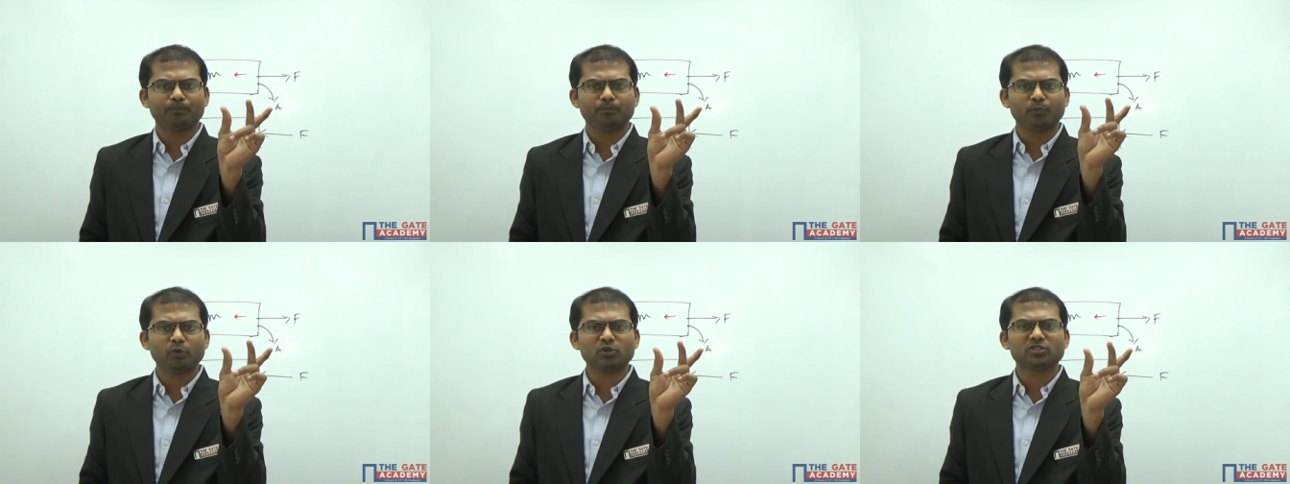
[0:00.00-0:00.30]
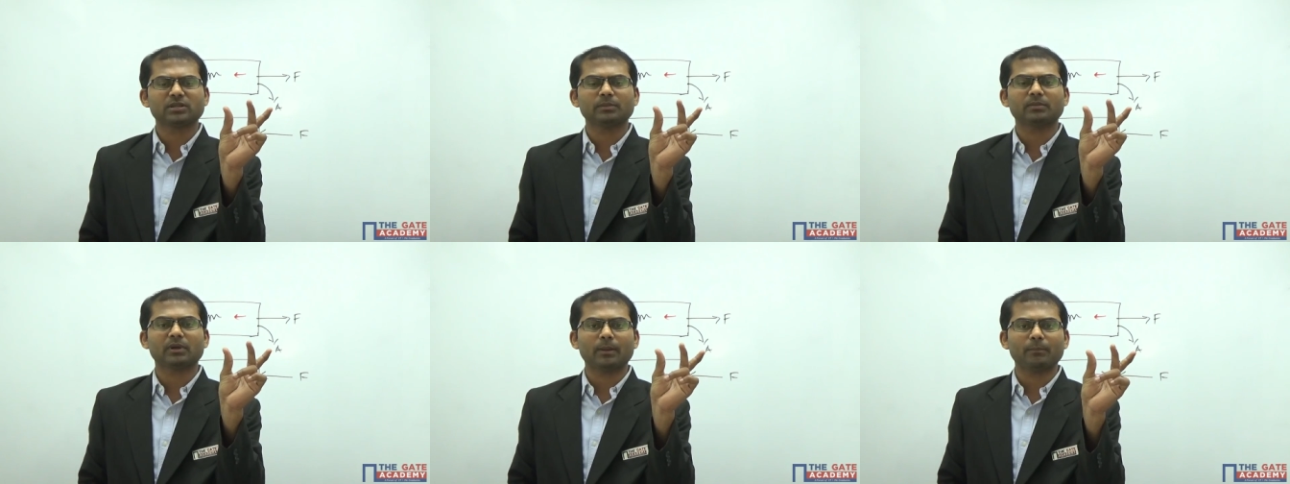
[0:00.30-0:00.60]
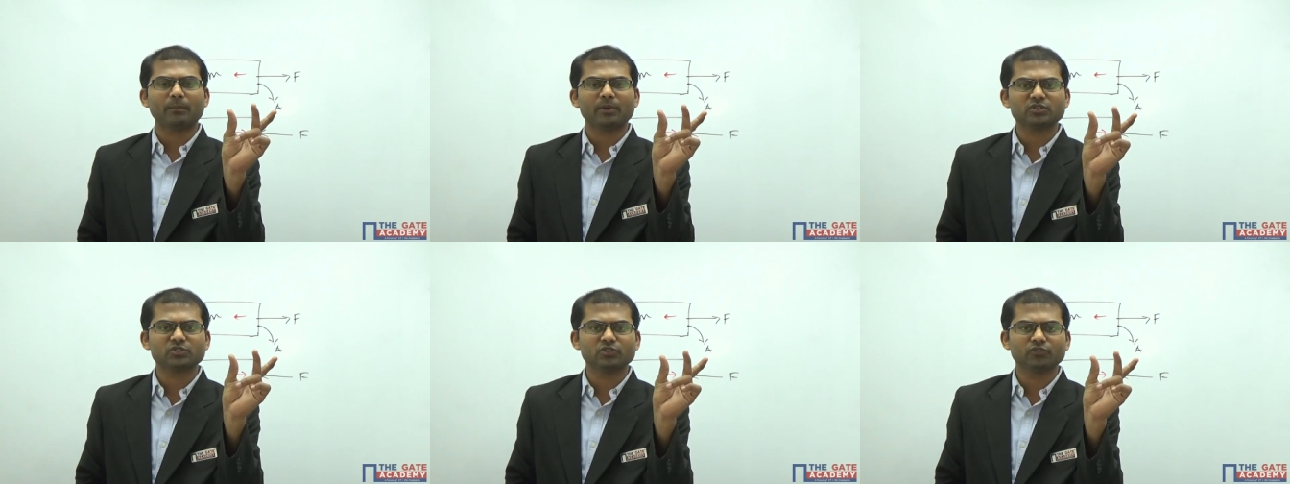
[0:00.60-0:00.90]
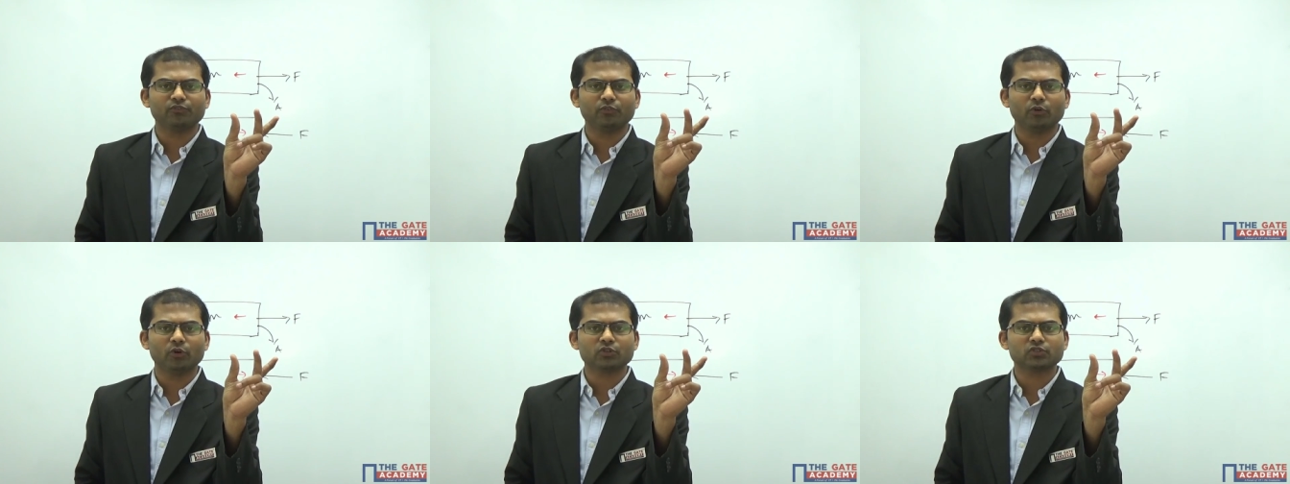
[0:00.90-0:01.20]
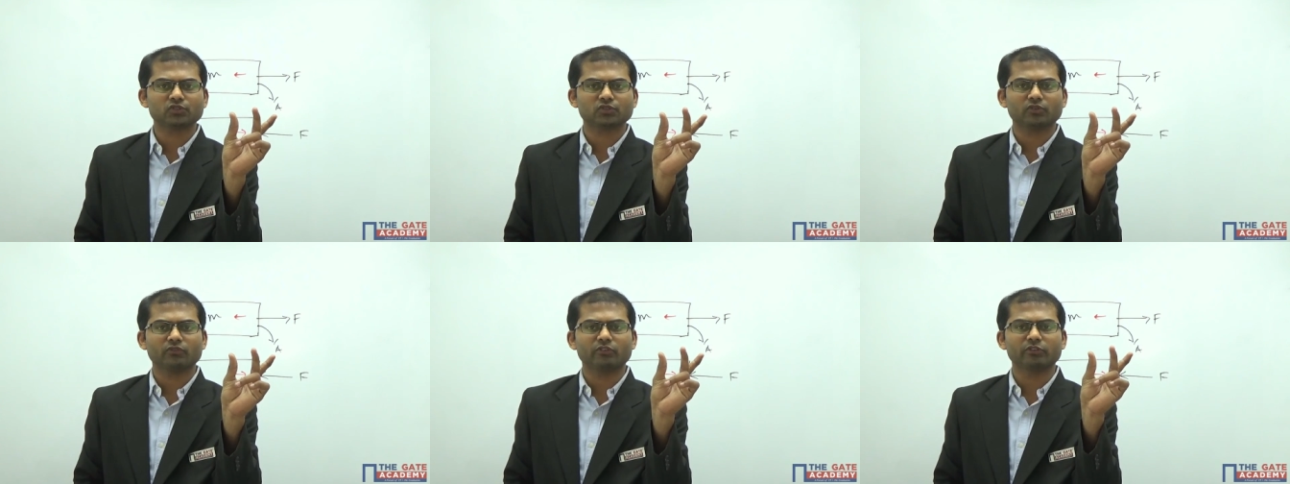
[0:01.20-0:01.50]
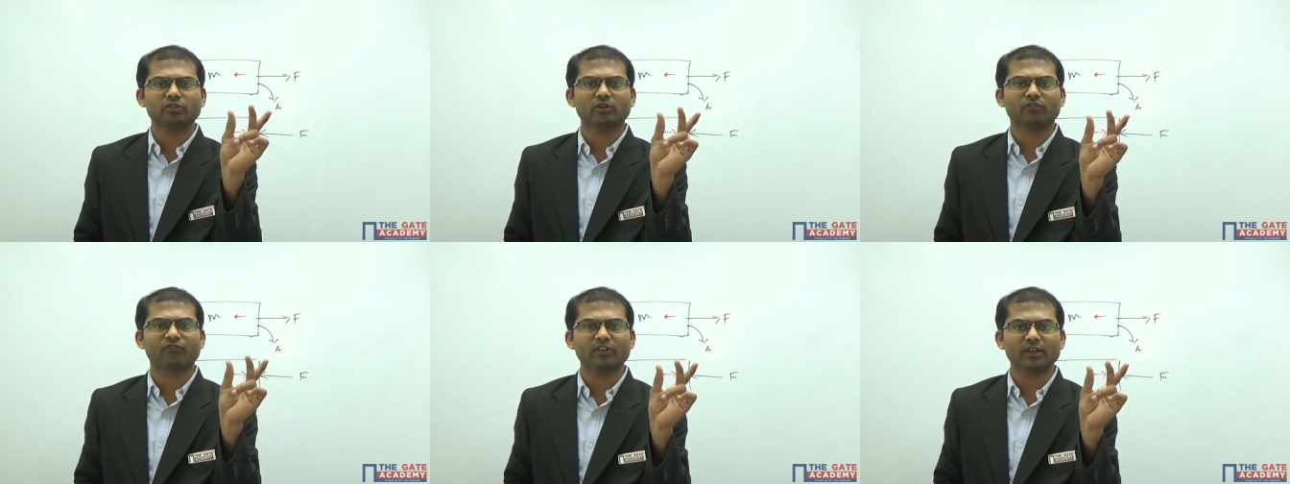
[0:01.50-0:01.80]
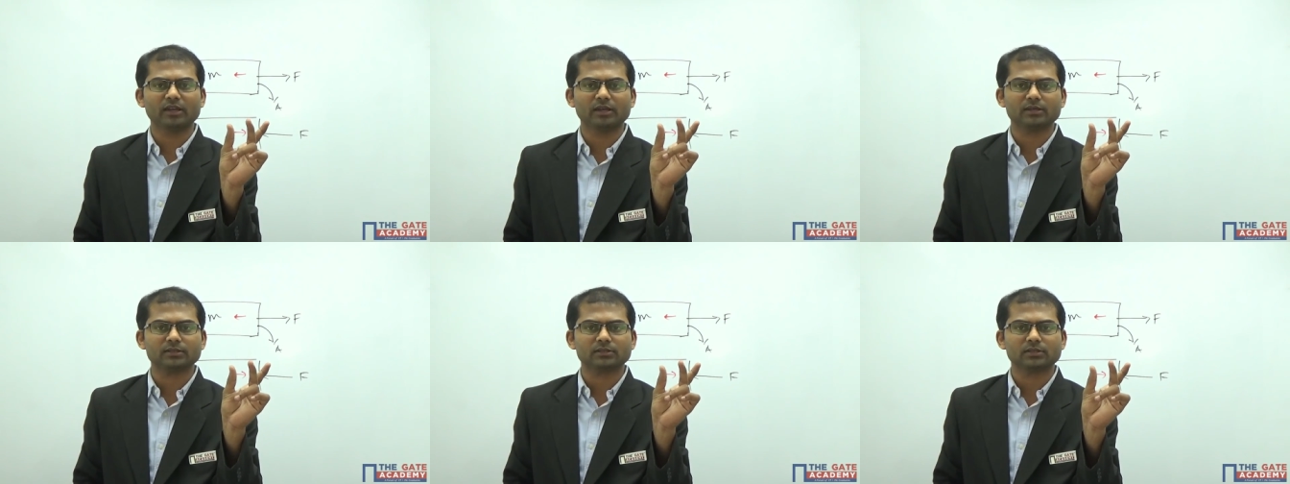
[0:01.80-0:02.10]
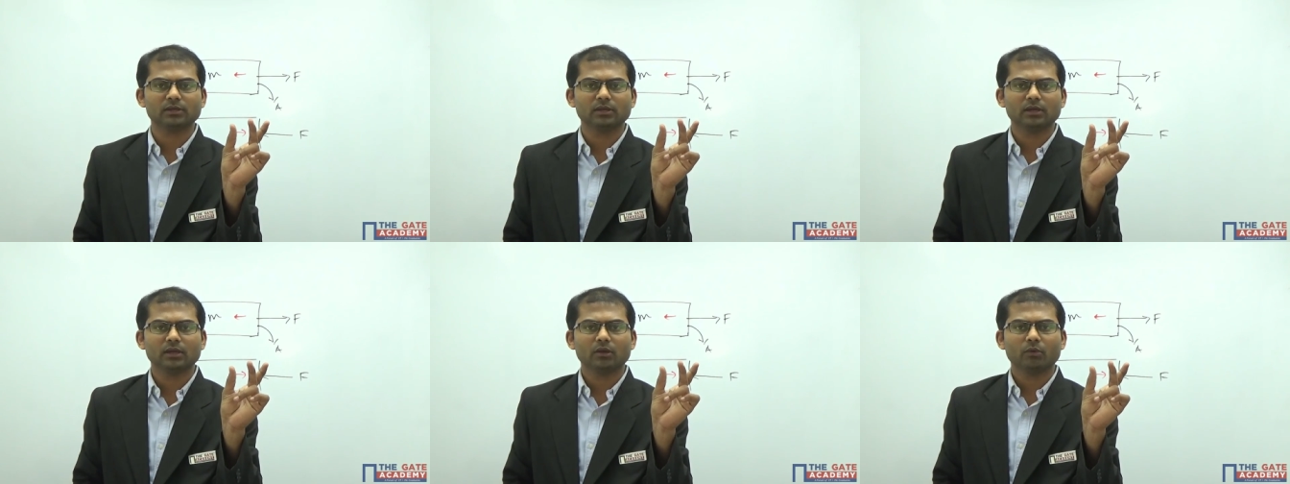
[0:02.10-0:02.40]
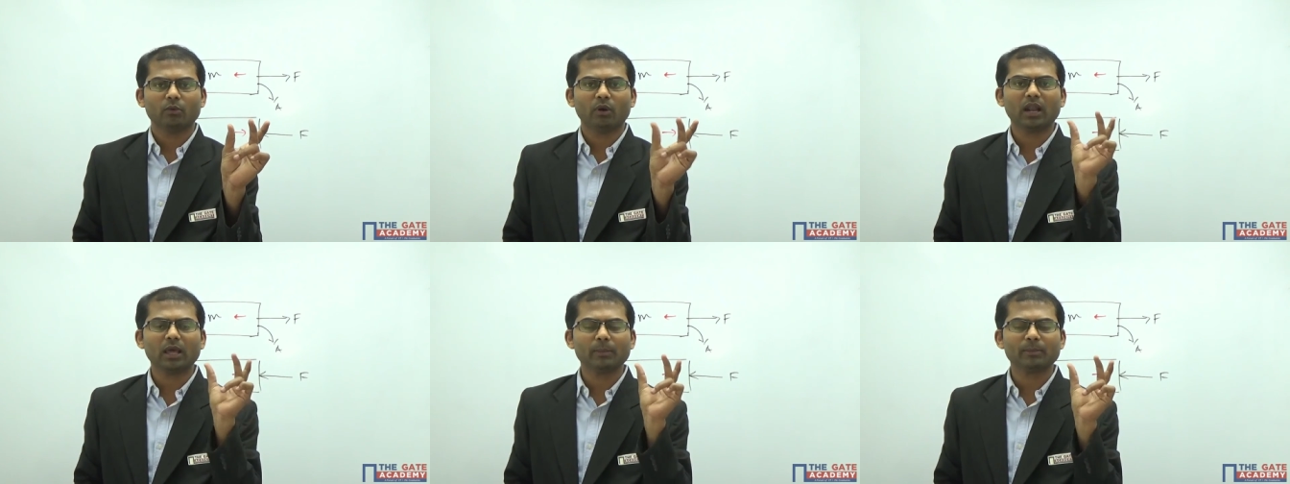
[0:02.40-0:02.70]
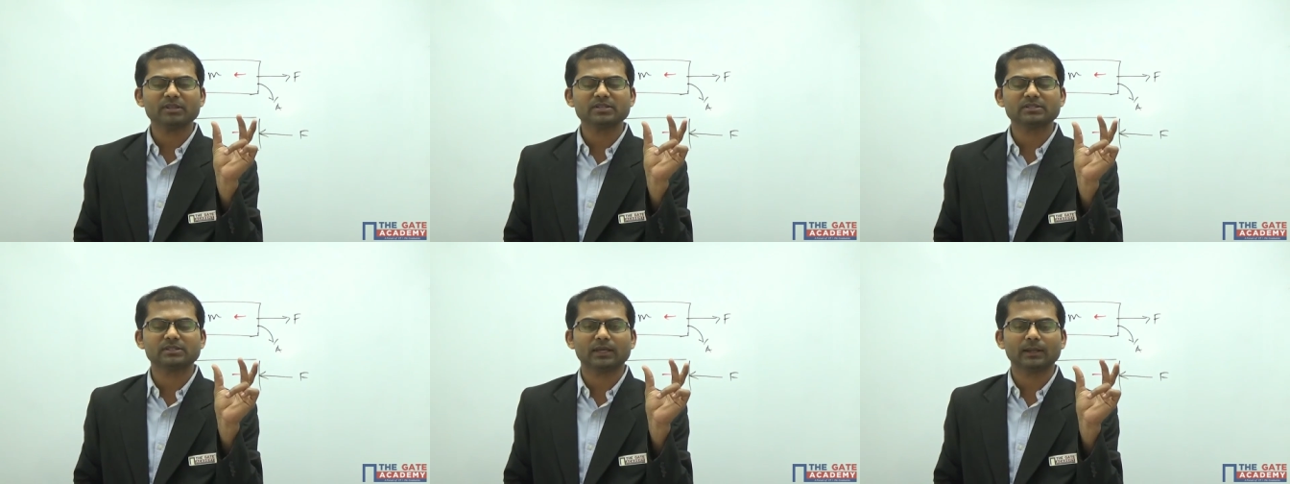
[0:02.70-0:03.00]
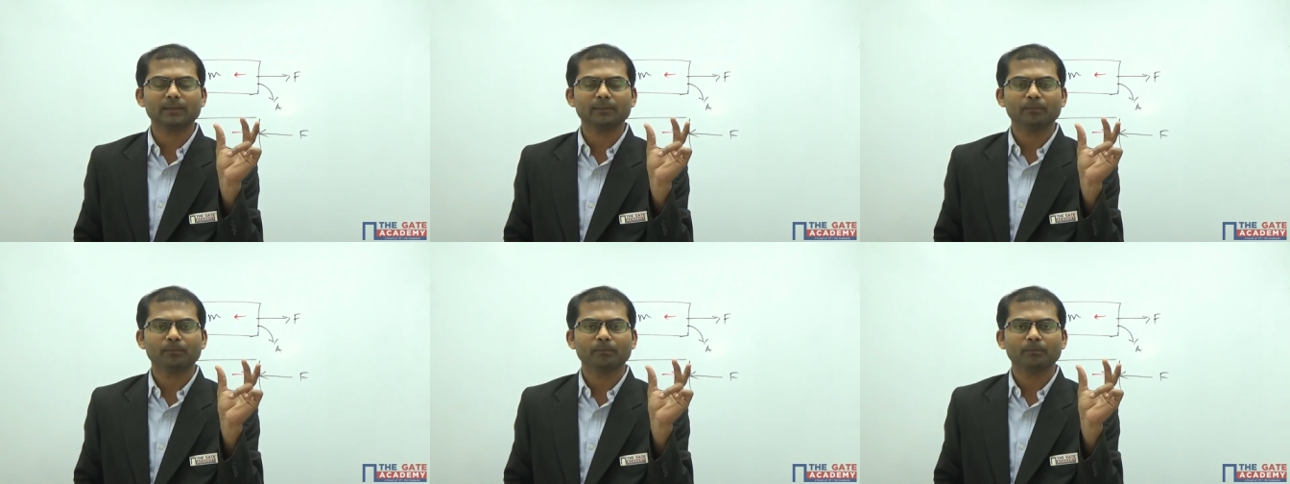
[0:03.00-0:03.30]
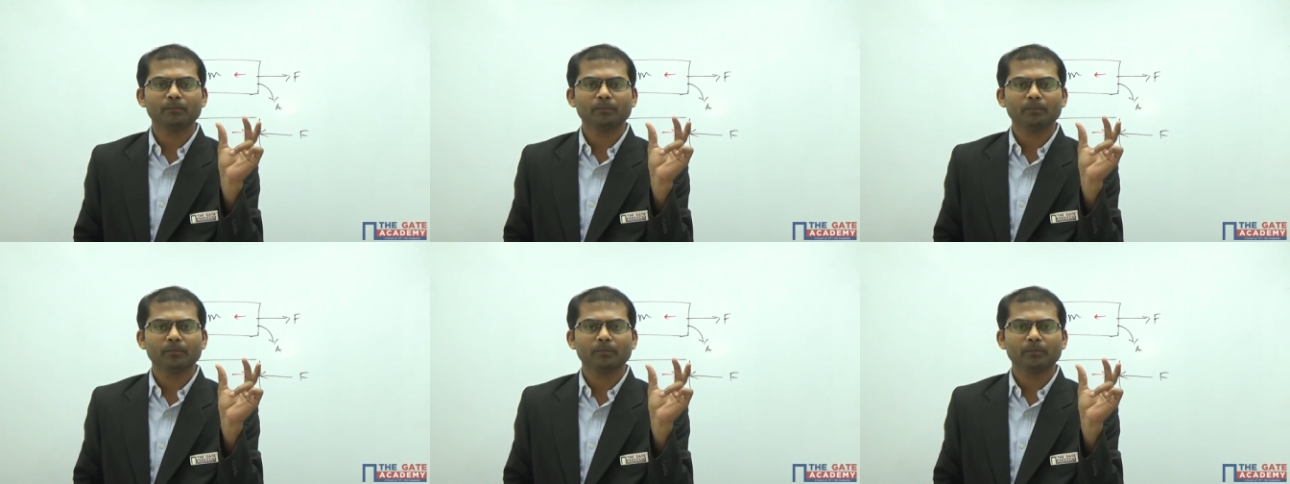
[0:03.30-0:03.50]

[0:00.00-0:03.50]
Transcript: put some compressive force with your fingers. What happens then?